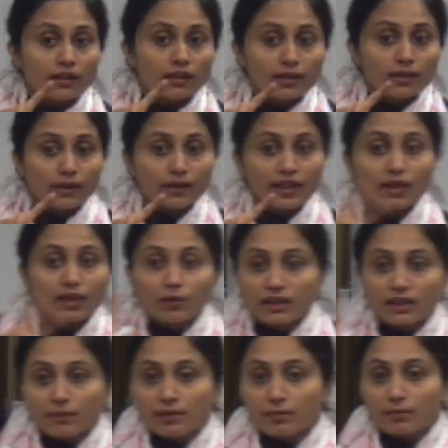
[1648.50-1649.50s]

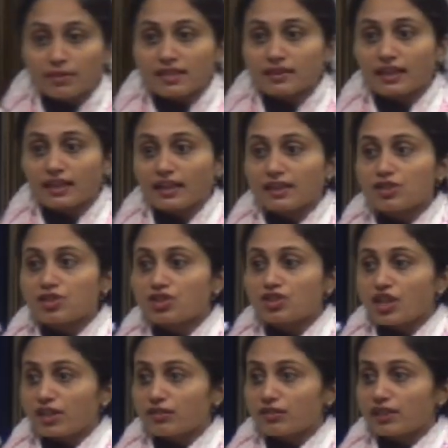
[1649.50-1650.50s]
equilibrium is attained
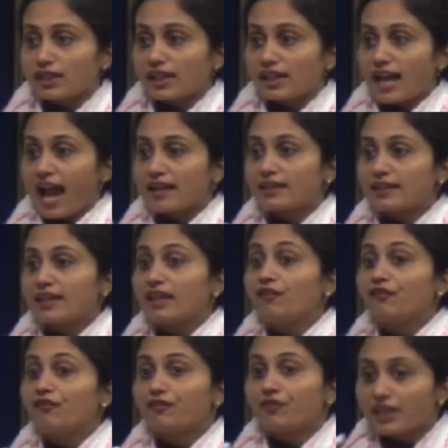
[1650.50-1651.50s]
generally at the
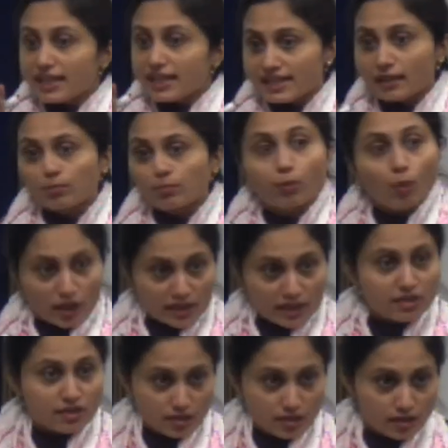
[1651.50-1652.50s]
freezing
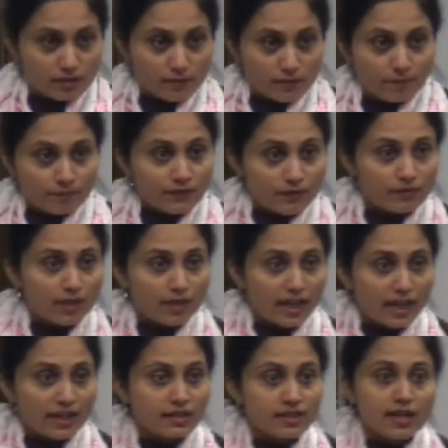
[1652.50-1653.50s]
point,
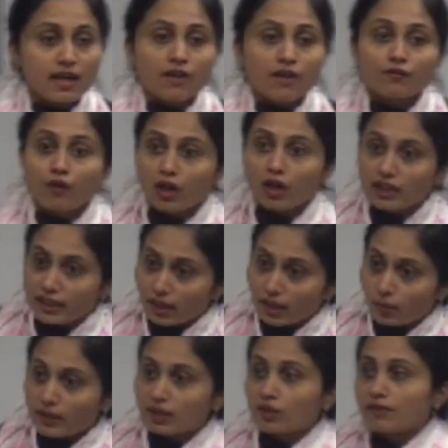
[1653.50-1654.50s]
right? For
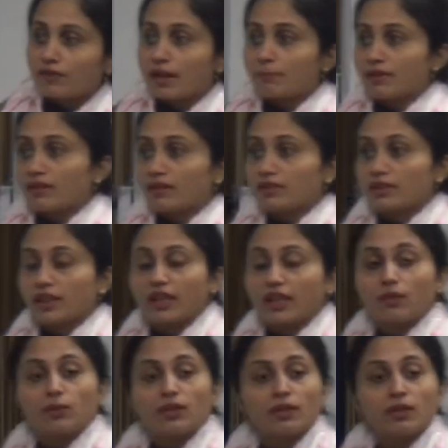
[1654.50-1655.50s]
liquid to vapor, the
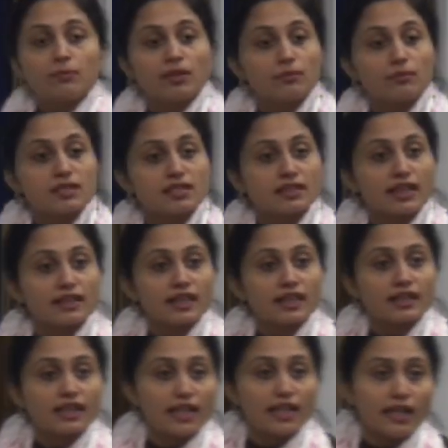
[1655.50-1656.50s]
equilibrium is attained at
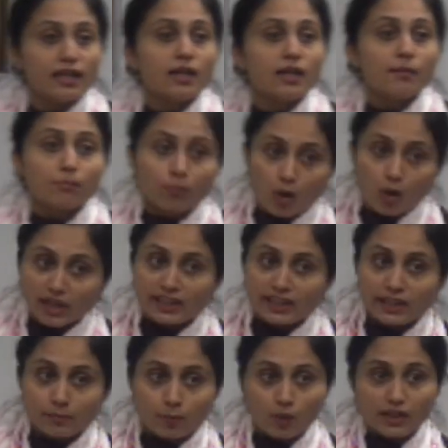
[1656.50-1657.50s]
the boiling
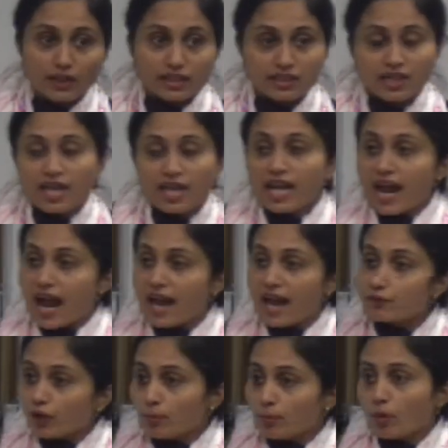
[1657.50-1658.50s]
point. And
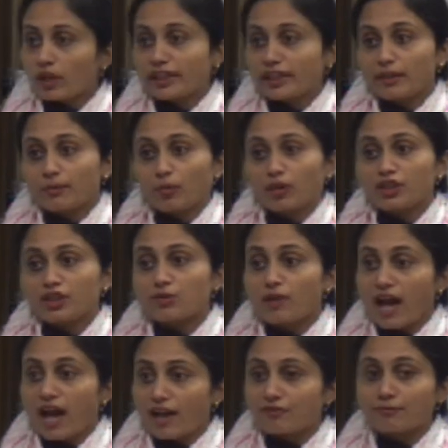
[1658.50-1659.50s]
for boiling point, you
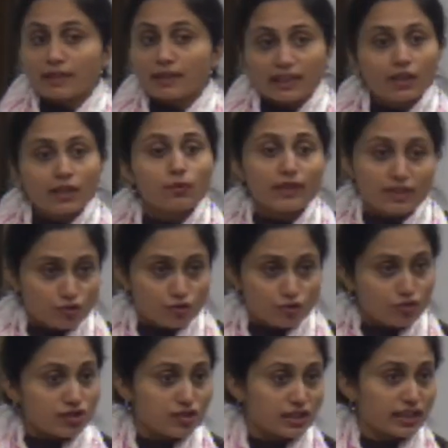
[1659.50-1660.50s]
have many
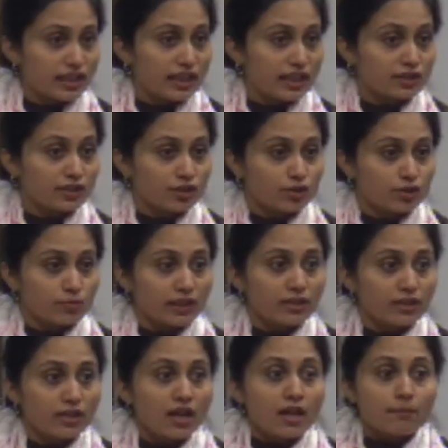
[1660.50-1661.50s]
questions related to it,
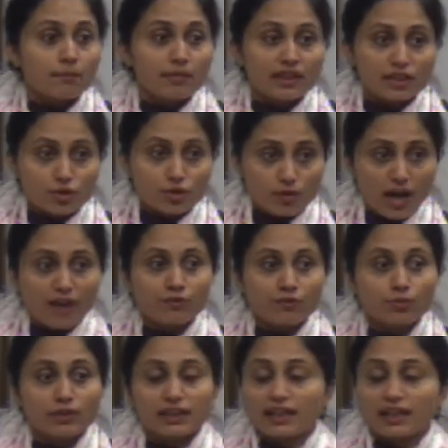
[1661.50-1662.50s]
because you have to
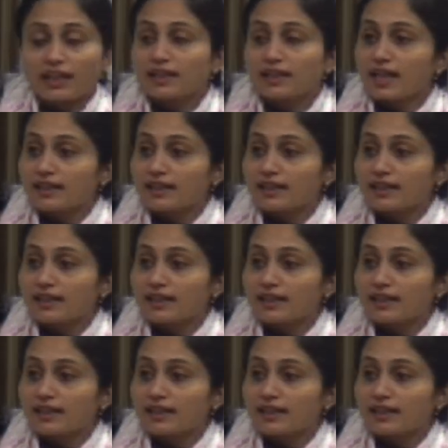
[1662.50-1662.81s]
attain that